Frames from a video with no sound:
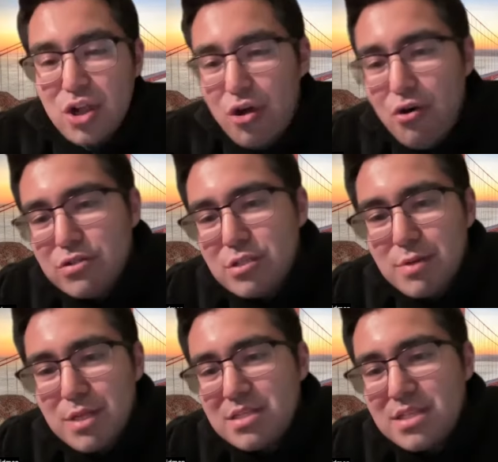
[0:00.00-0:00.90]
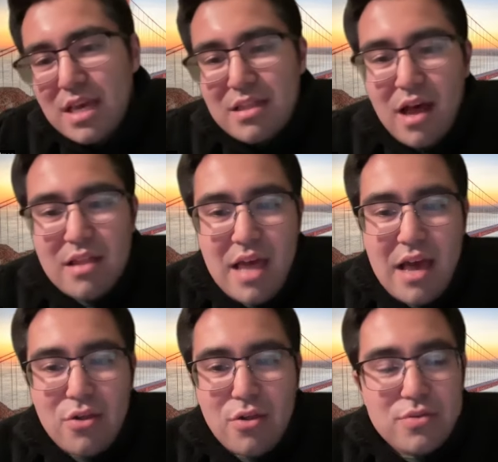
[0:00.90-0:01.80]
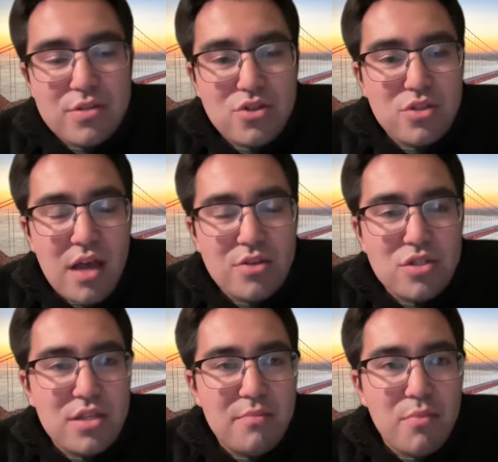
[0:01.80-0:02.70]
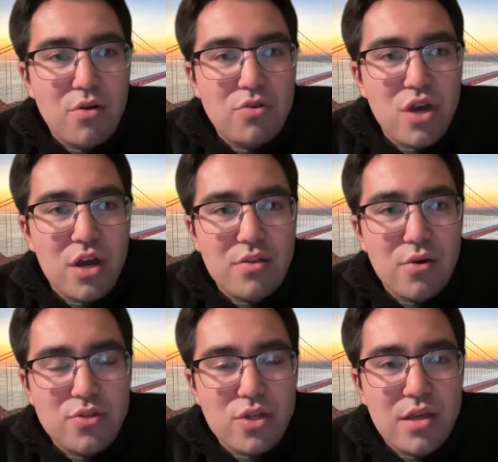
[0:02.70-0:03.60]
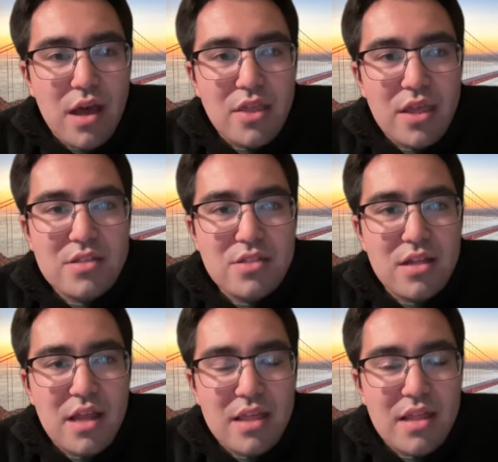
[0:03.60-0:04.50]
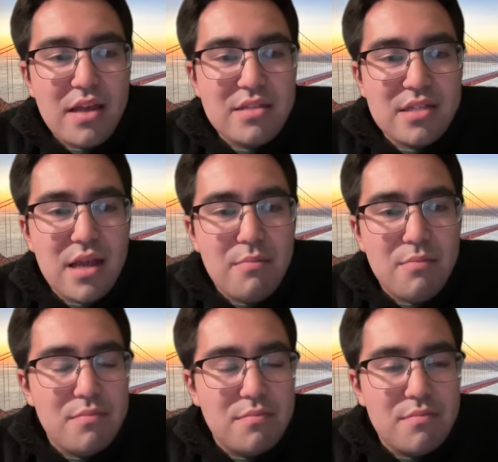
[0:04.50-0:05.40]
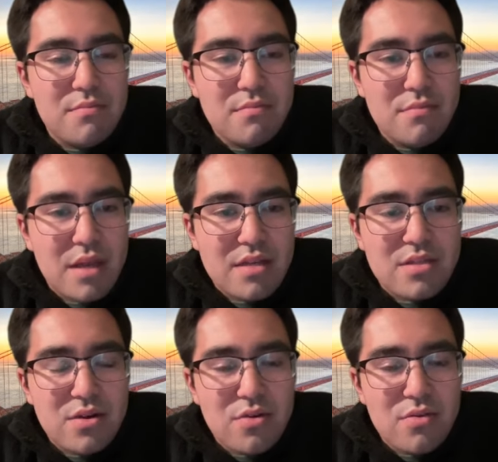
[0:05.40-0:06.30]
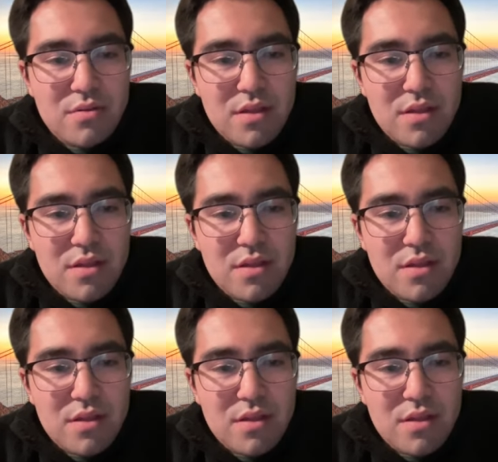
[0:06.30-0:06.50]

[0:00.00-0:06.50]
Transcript: close, but it's like not that close. I just I just think Marozsan also. I think he's going to take that next step next year.